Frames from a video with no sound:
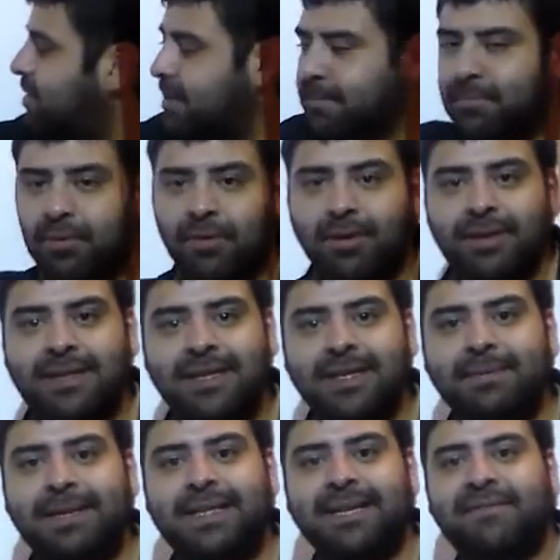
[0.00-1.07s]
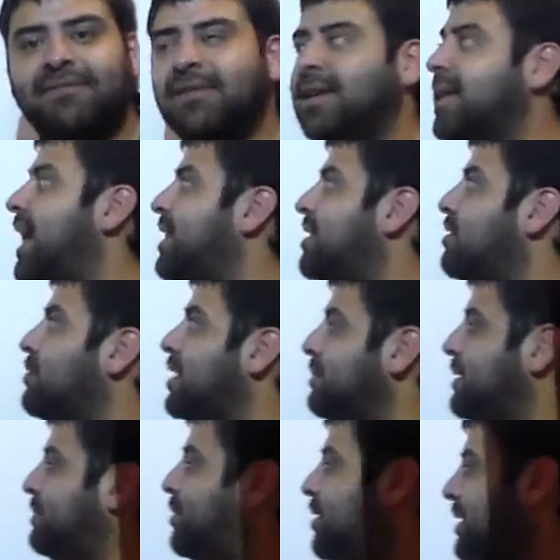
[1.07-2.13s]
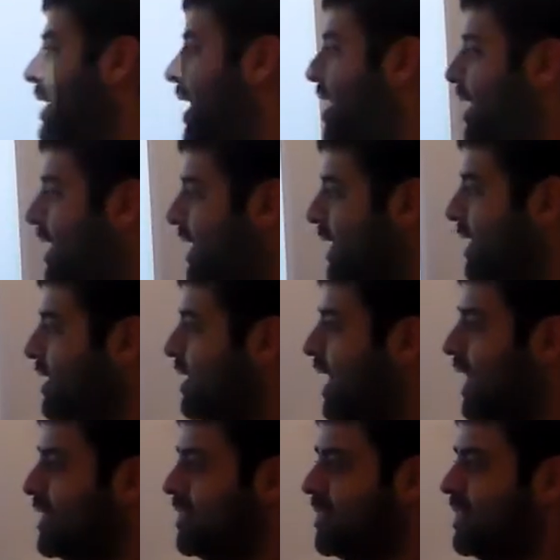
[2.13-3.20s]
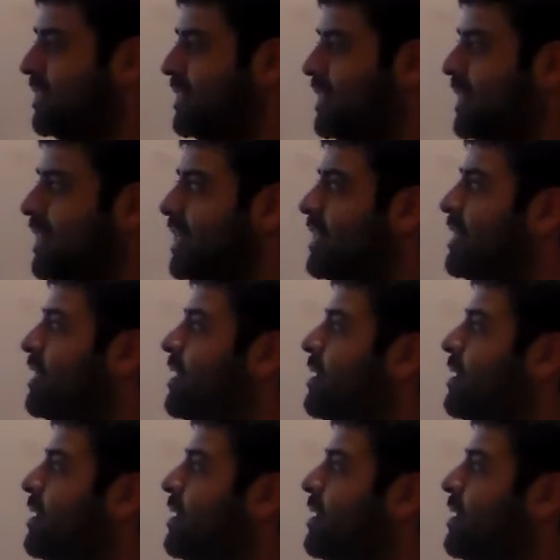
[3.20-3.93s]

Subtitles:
The pull is going to be different and there will be polarity, as you can see.